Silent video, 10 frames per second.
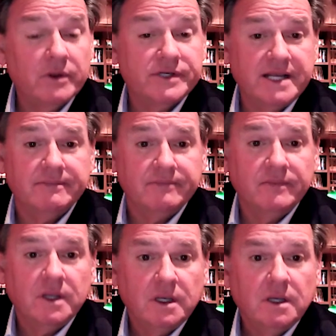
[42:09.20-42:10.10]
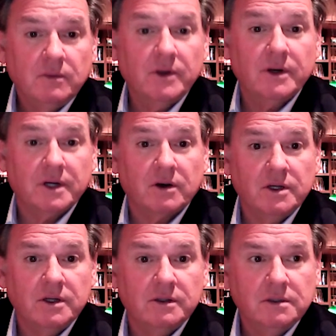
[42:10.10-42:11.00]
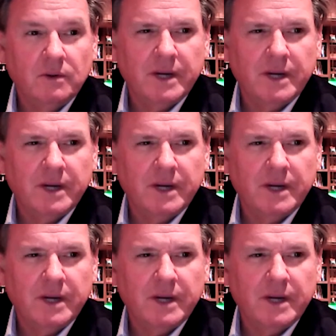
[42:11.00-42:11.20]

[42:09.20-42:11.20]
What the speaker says: we were a team. We were a crew.